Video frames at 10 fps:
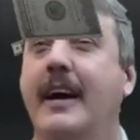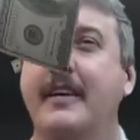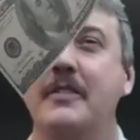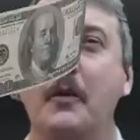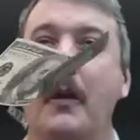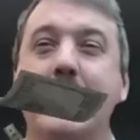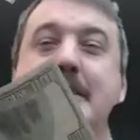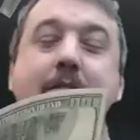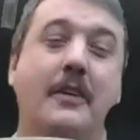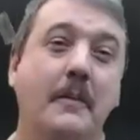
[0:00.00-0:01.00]
If it
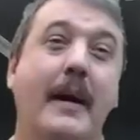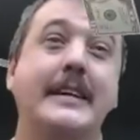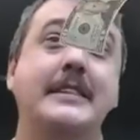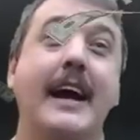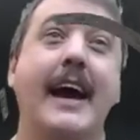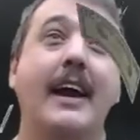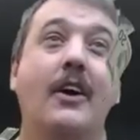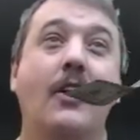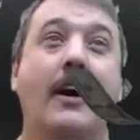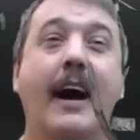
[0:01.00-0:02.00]
wasn't for my channel,
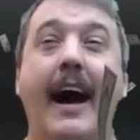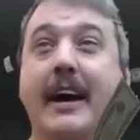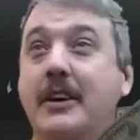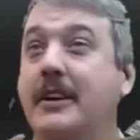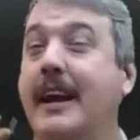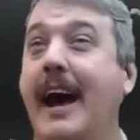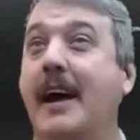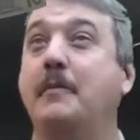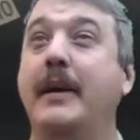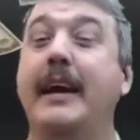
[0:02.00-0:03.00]
I could
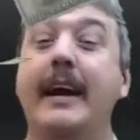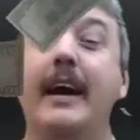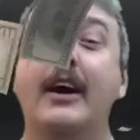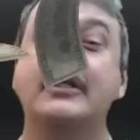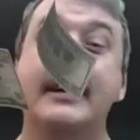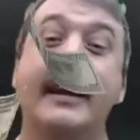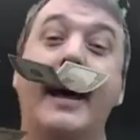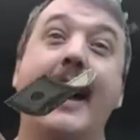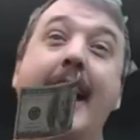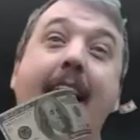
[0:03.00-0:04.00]
not be here
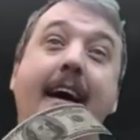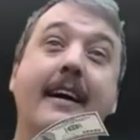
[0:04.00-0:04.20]
today.